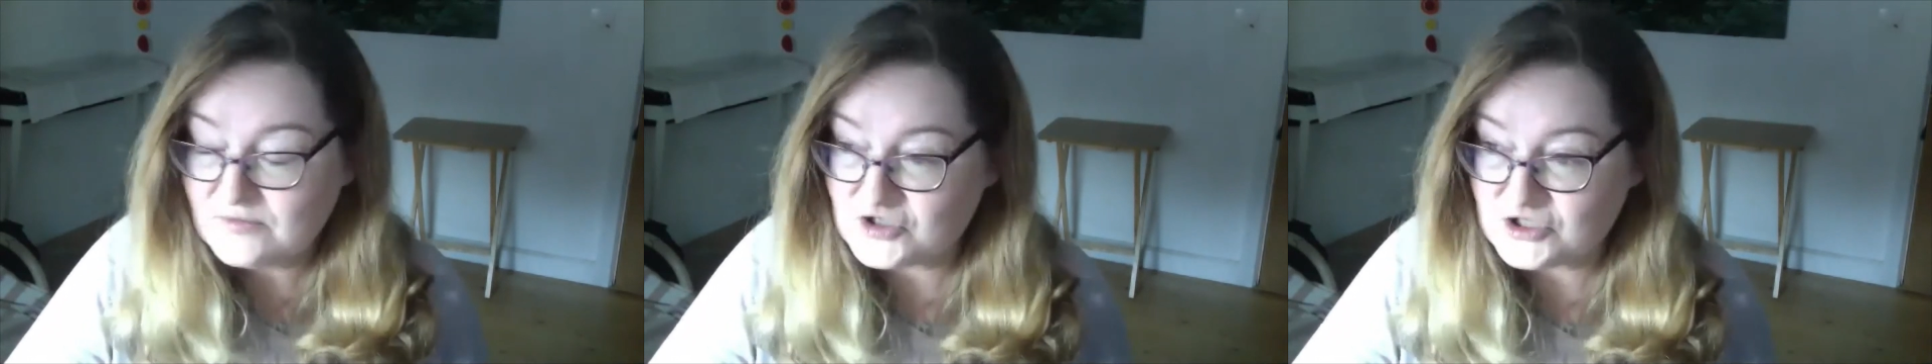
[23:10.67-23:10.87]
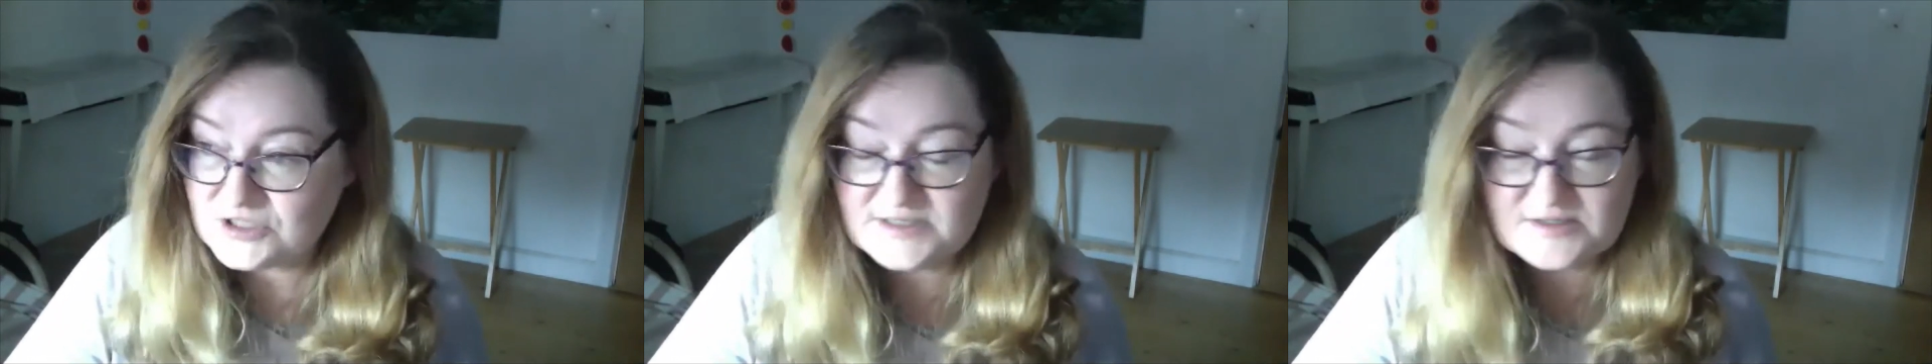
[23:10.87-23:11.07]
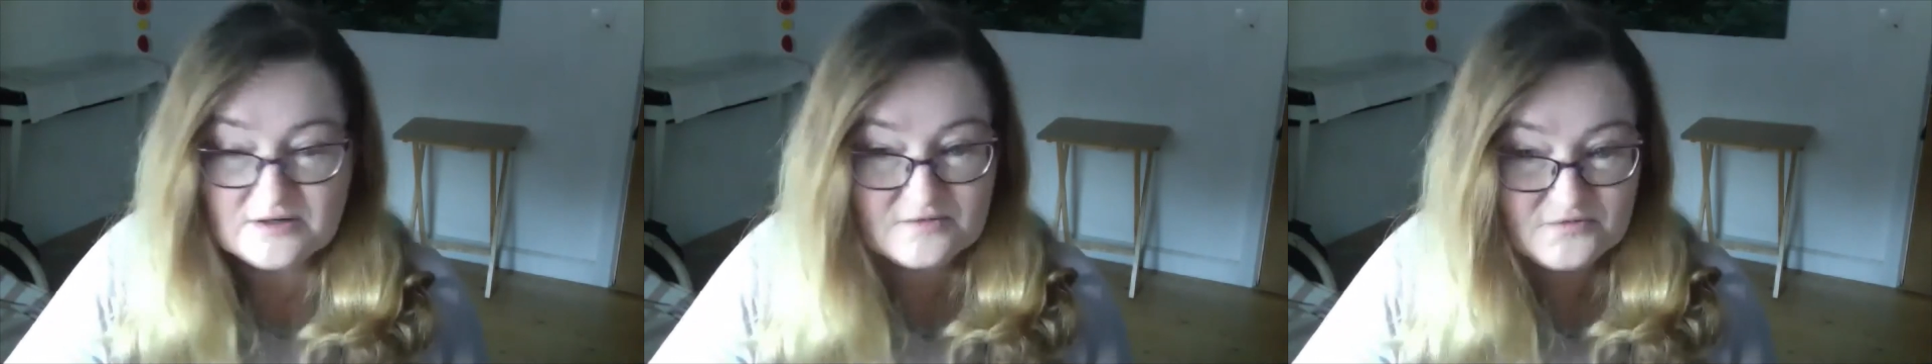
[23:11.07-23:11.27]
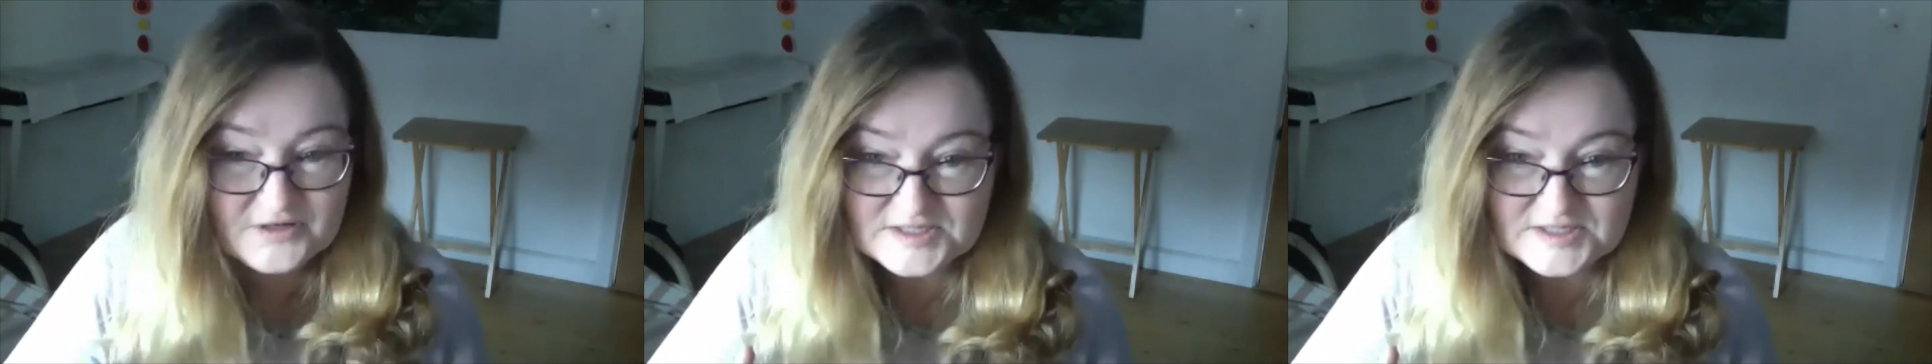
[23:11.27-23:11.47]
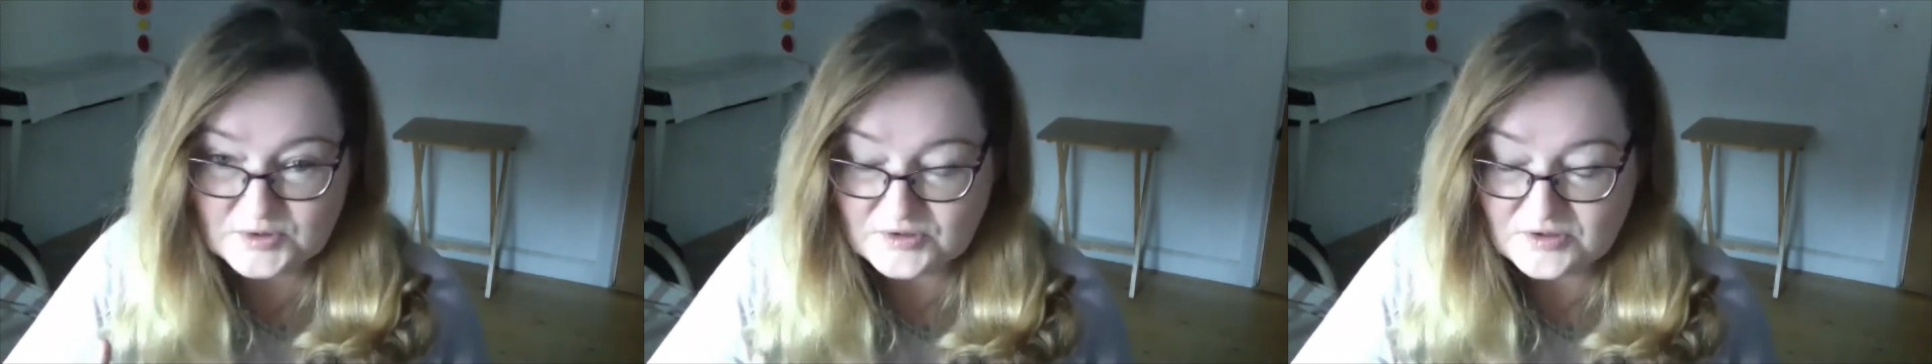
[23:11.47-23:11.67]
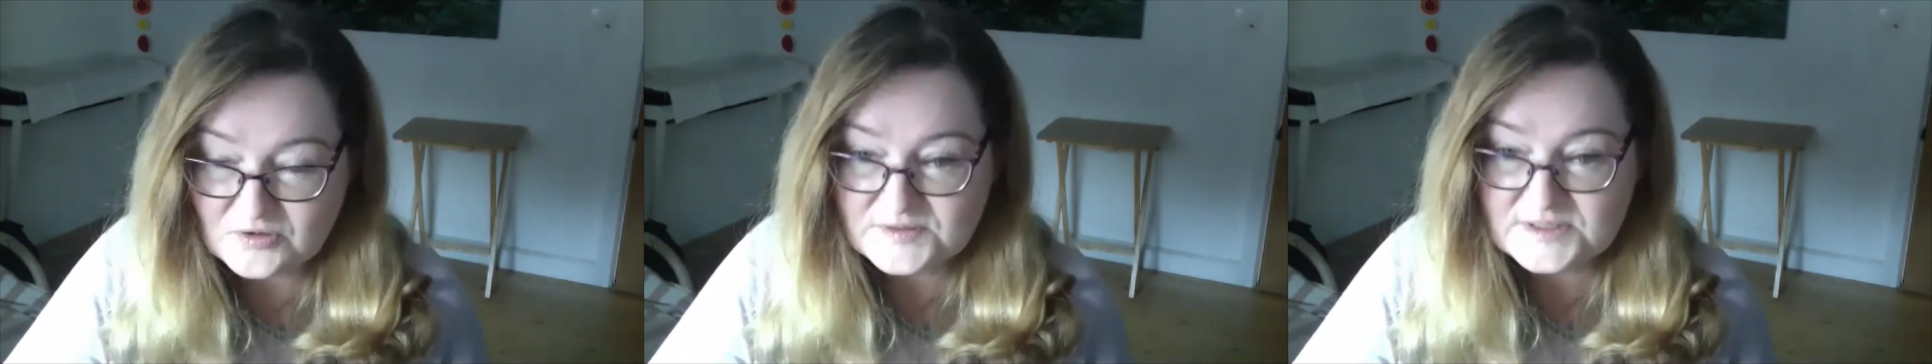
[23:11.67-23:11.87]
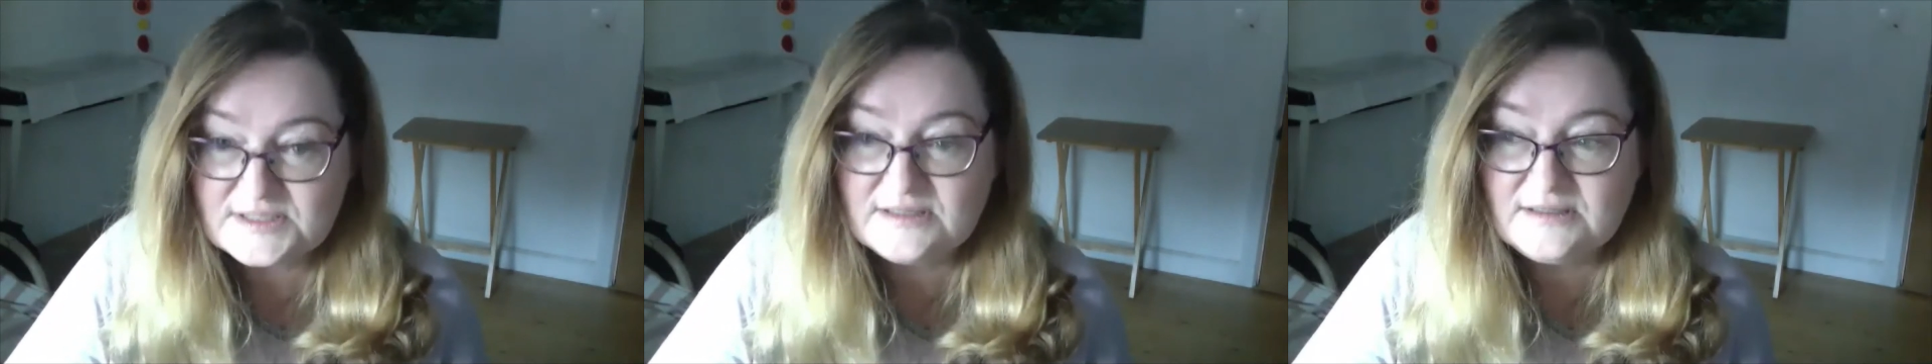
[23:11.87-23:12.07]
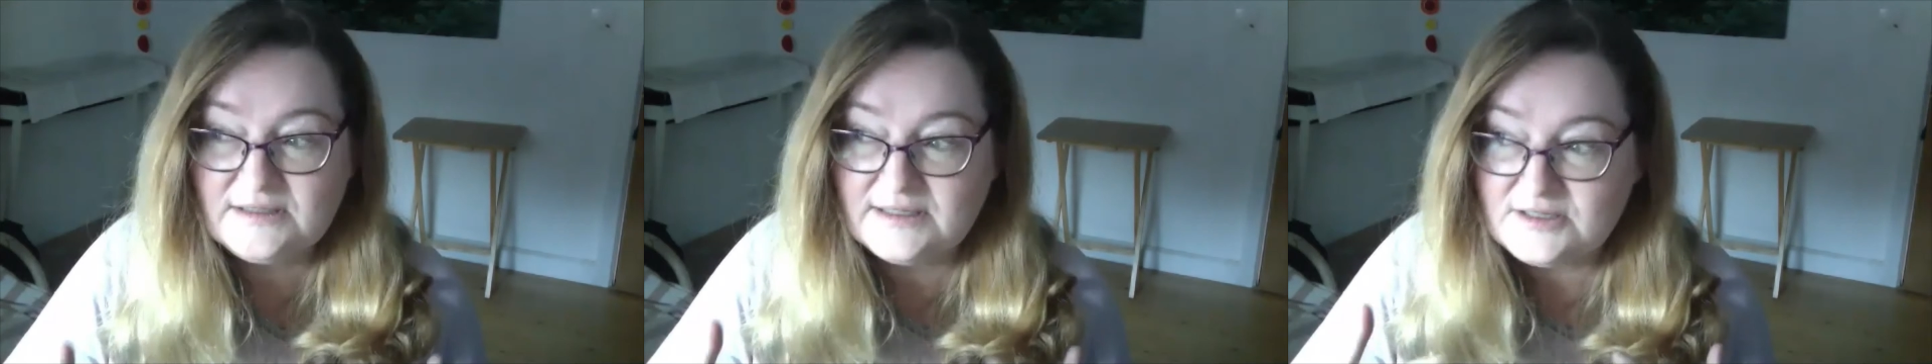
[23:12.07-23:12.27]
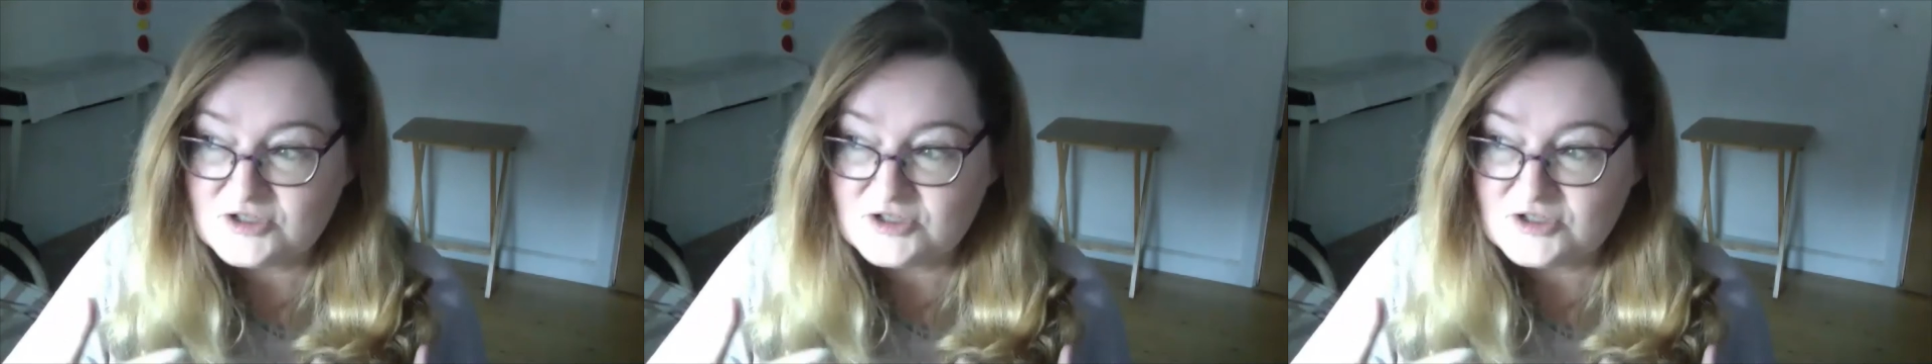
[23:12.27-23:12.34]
She's on Facebook constantly.